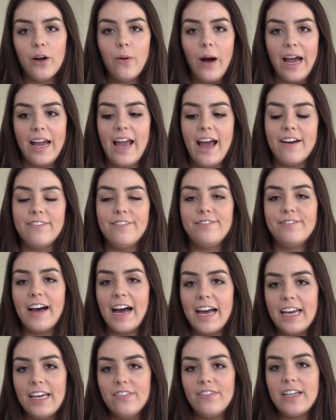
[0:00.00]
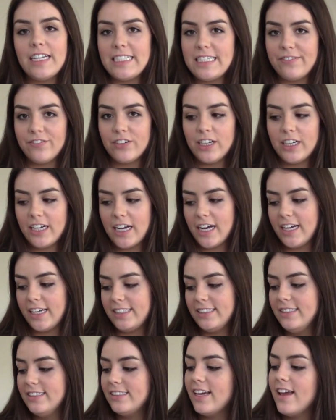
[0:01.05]
I have five different
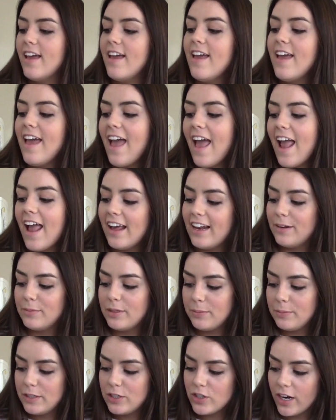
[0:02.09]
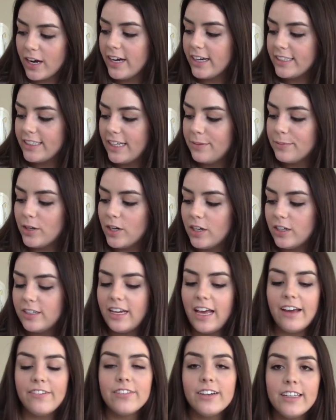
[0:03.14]
kinds and I'm going to be trying them on
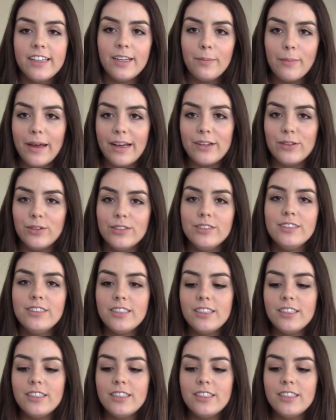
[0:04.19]
everything bagels.